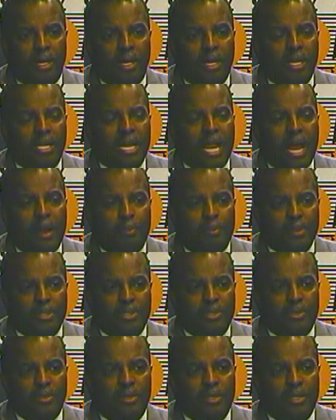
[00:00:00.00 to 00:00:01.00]
An
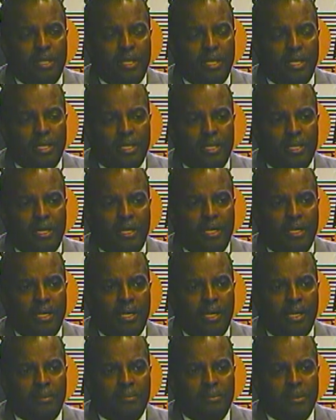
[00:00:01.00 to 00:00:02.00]
opportunity
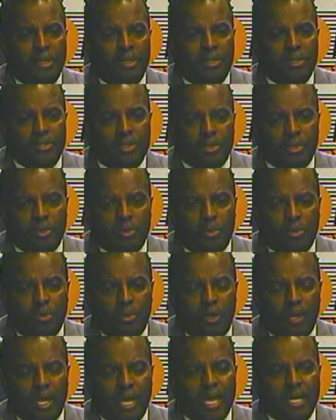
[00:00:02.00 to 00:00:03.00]

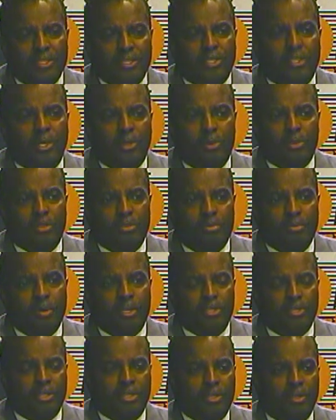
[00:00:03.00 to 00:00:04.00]
to execute its
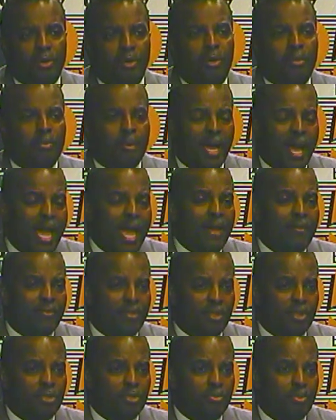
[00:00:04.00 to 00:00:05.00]
mission on behalf
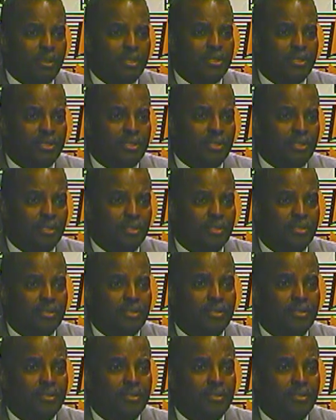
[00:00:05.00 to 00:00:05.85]
of those businesses.